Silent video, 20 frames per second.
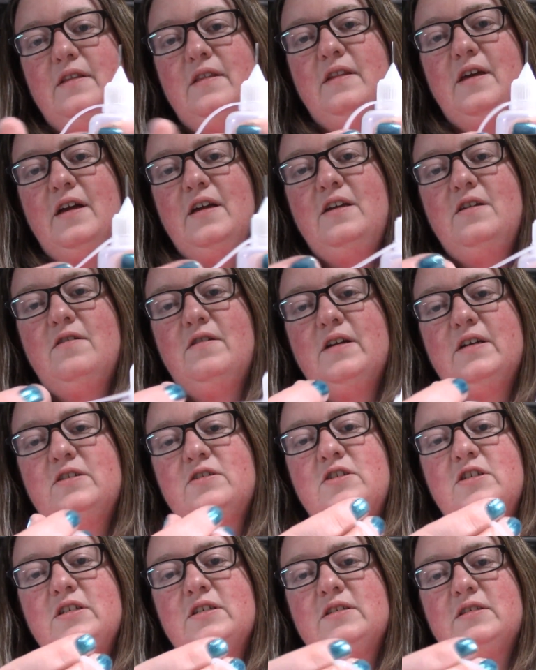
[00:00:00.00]
that you
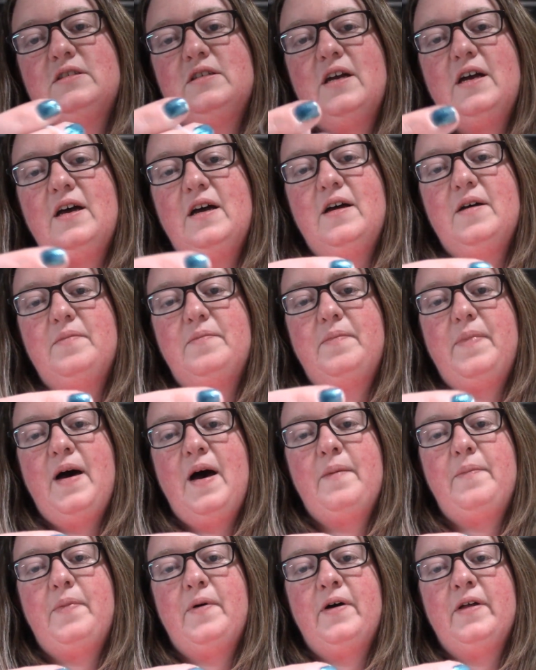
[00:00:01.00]
can just uh,
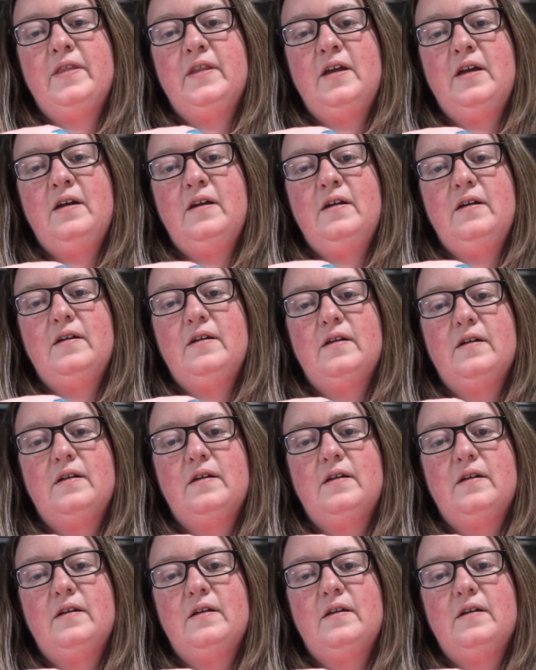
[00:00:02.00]
pop on there.